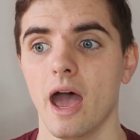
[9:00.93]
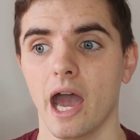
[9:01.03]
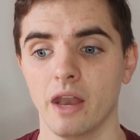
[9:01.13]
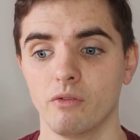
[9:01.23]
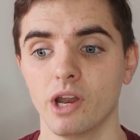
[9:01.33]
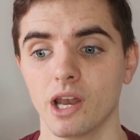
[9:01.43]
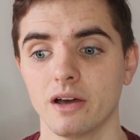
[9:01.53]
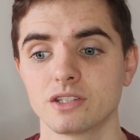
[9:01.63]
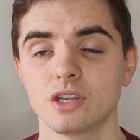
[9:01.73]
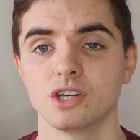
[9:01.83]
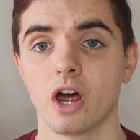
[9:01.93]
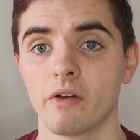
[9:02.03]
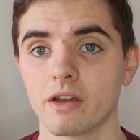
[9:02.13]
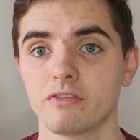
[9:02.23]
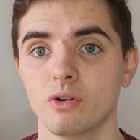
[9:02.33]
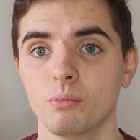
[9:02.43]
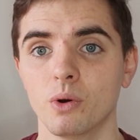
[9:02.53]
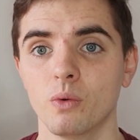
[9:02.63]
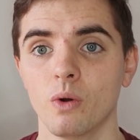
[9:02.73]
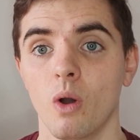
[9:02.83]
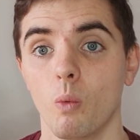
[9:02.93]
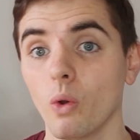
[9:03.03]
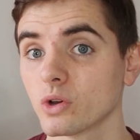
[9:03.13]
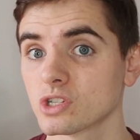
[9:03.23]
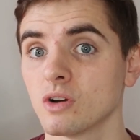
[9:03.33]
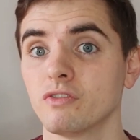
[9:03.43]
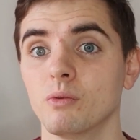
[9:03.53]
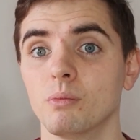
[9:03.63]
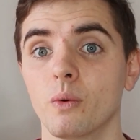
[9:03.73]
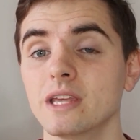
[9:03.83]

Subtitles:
and realise that direct football, Warnock-style football